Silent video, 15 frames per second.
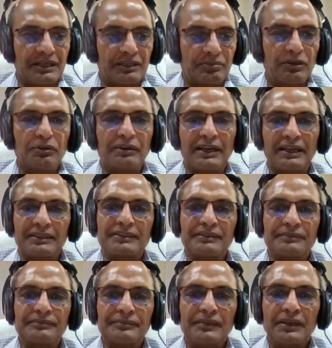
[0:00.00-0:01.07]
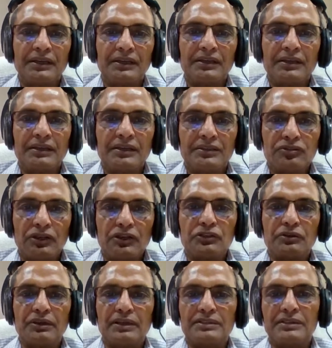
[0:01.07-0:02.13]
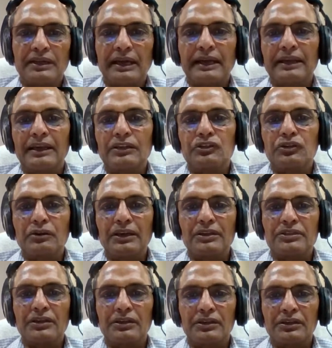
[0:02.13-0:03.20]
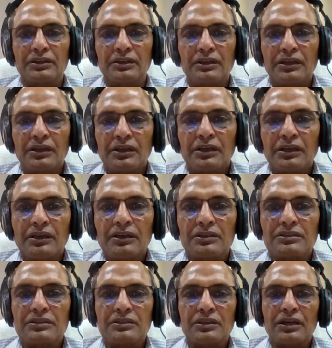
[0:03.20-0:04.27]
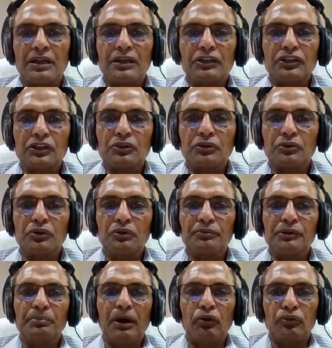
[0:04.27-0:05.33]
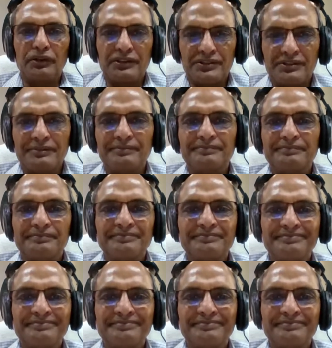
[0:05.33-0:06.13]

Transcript: Let me look at. It's an education, and education is nothing to do with boundaries.